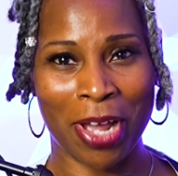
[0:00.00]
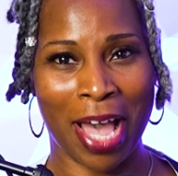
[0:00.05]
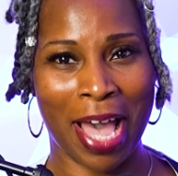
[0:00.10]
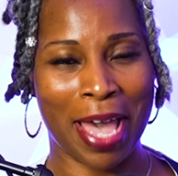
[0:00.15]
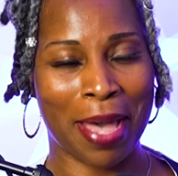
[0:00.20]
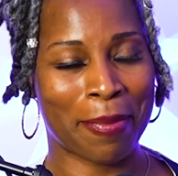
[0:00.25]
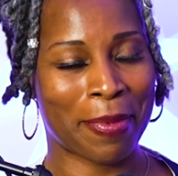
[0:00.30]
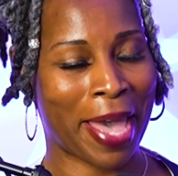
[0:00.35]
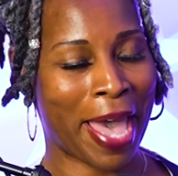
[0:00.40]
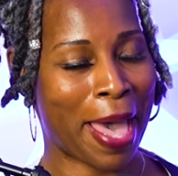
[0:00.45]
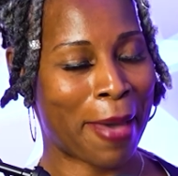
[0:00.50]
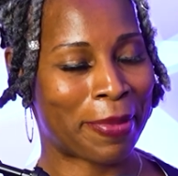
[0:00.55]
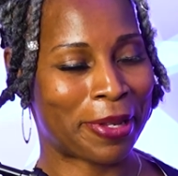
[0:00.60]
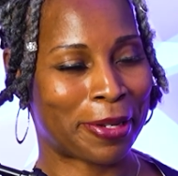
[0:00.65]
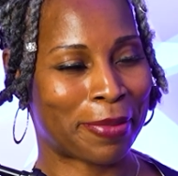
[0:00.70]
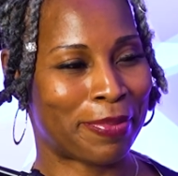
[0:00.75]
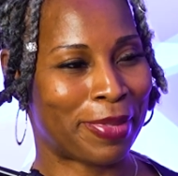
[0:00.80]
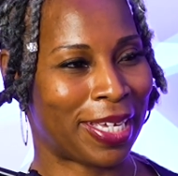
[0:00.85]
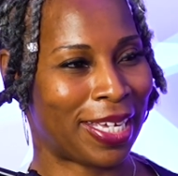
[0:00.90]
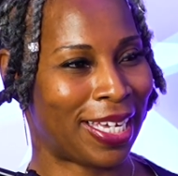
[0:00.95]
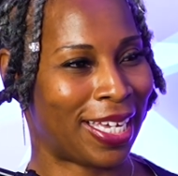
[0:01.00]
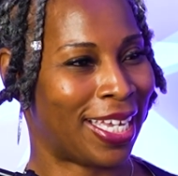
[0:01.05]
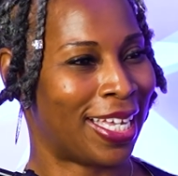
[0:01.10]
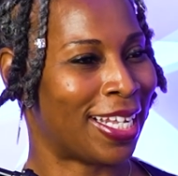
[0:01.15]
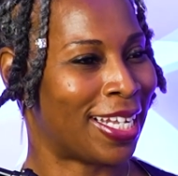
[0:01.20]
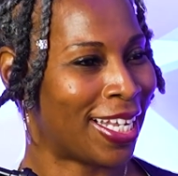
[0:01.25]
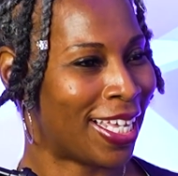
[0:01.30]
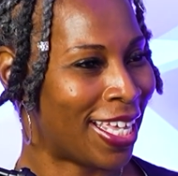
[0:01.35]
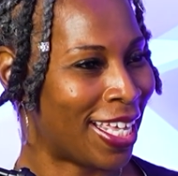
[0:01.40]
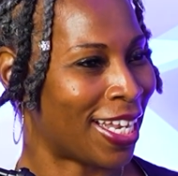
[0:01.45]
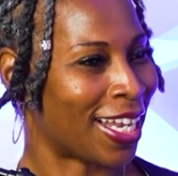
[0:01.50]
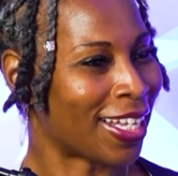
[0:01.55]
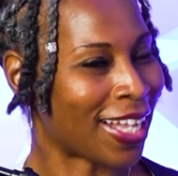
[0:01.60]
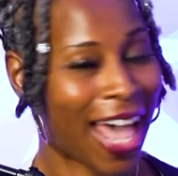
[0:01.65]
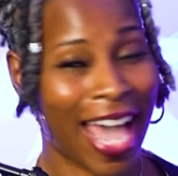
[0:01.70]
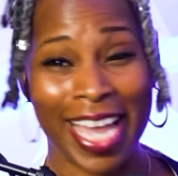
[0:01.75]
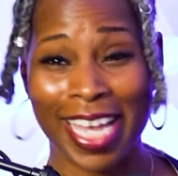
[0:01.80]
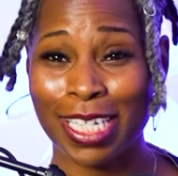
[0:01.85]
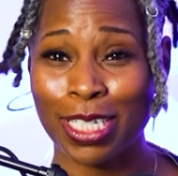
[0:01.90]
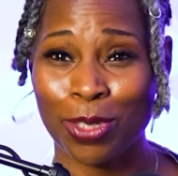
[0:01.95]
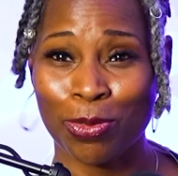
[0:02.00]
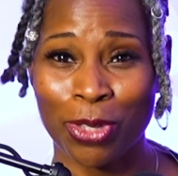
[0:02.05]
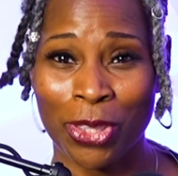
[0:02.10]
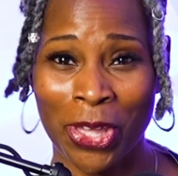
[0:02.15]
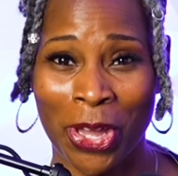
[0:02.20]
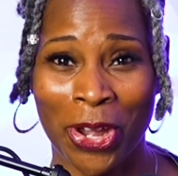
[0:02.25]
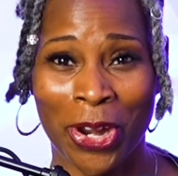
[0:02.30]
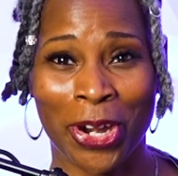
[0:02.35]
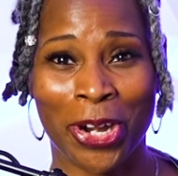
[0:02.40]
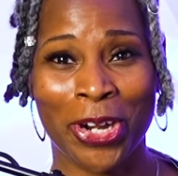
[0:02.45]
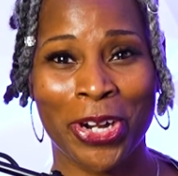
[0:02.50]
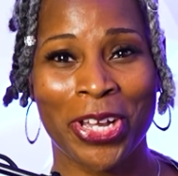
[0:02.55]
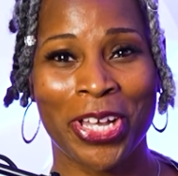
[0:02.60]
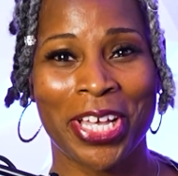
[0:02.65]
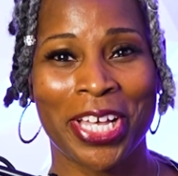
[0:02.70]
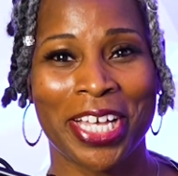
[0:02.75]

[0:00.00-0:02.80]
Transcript: I am happy to be in an alliance with her.